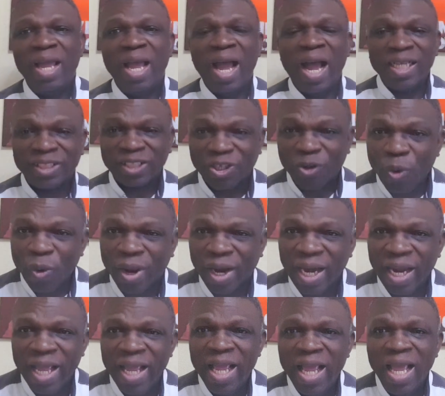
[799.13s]
as
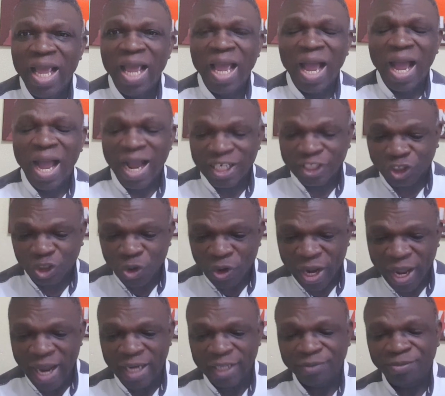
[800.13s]
quickly as you
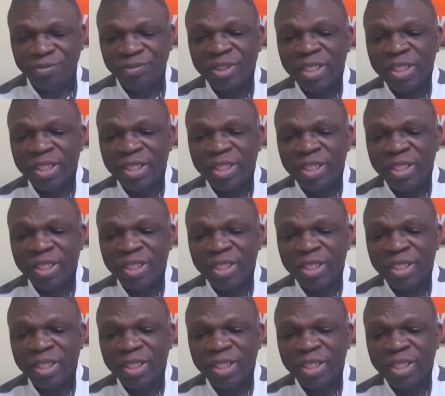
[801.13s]
can.